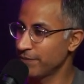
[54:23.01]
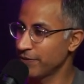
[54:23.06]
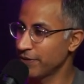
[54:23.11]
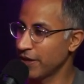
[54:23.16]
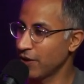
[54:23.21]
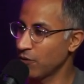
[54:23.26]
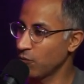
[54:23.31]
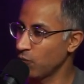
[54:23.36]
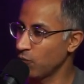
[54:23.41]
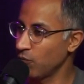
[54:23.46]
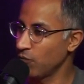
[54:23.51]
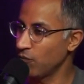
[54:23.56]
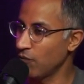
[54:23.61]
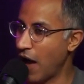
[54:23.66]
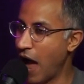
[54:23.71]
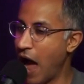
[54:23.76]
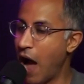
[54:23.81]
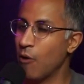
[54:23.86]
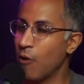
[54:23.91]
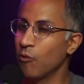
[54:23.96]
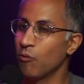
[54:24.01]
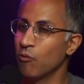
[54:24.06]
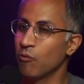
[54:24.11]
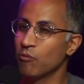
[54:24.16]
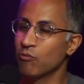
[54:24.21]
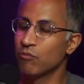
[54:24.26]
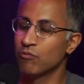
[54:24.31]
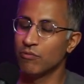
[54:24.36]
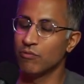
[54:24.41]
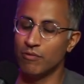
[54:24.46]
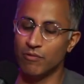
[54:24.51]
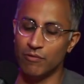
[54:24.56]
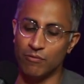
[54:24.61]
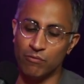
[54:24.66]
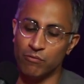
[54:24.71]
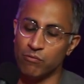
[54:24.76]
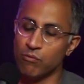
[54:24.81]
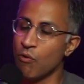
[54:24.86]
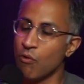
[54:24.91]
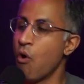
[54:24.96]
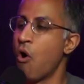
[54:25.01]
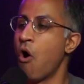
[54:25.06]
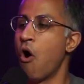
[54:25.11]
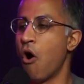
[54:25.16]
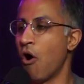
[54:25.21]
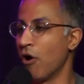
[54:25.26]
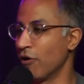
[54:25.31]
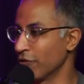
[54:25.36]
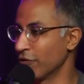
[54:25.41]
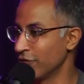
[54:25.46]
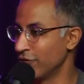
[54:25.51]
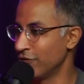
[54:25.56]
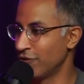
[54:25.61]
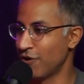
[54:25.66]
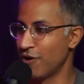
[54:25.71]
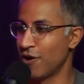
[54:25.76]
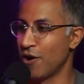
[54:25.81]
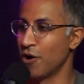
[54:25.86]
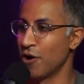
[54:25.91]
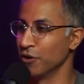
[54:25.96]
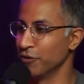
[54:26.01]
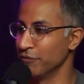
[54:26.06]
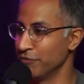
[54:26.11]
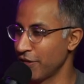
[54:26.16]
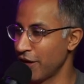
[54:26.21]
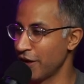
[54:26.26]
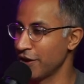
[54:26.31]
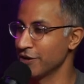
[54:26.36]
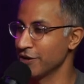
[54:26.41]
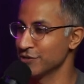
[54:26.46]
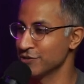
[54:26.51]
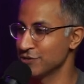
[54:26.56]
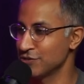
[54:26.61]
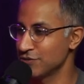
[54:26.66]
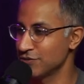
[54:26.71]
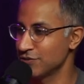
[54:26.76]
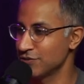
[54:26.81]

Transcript: like how wrong all of that is.